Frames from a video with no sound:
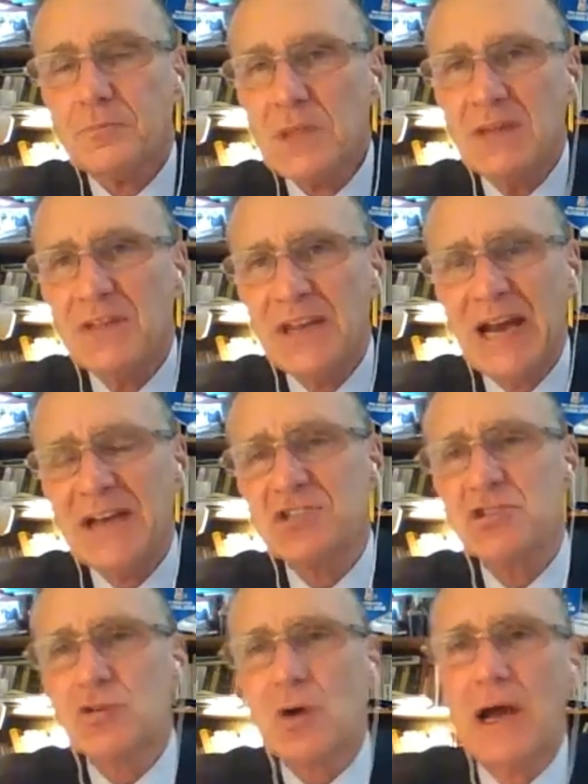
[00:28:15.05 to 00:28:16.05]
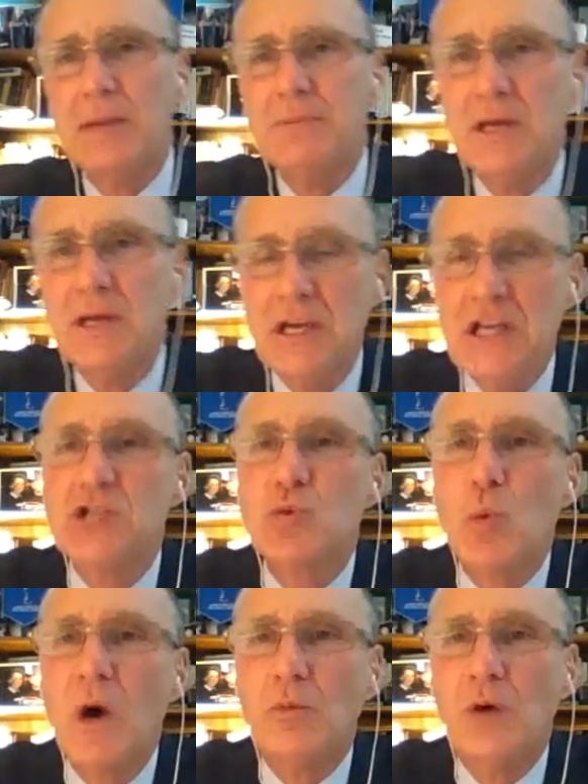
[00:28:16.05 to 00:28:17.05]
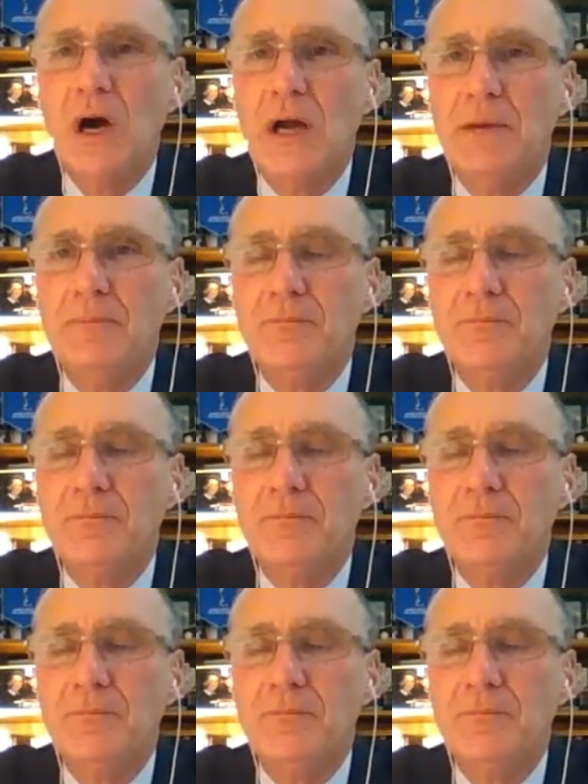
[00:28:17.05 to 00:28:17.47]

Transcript: that I described is well run.